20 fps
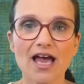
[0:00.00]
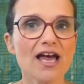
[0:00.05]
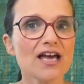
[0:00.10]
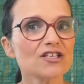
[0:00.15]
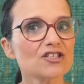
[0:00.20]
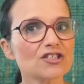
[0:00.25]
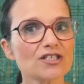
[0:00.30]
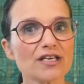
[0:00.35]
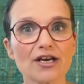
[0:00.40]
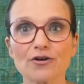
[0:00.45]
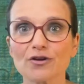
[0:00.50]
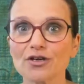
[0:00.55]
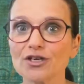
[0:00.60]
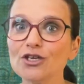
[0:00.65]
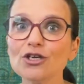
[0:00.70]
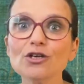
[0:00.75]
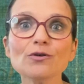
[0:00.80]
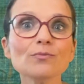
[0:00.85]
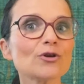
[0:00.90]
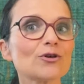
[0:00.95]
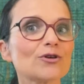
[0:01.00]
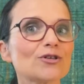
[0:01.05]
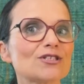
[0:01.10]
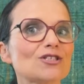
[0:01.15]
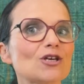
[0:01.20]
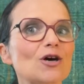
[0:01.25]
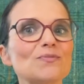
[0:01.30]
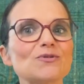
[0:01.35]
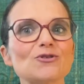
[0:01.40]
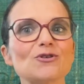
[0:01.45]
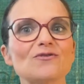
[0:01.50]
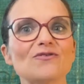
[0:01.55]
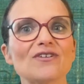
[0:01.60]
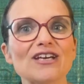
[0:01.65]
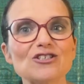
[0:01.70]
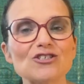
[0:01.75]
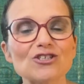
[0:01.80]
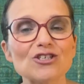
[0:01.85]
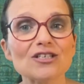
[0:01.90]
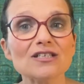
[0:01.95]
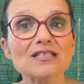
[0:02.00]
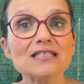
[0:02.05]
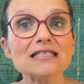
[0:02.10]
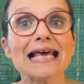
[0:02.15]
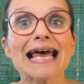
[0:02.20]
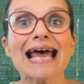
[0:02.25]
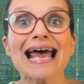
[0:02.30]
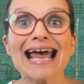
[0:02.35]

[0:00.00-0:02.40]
share humorous observations,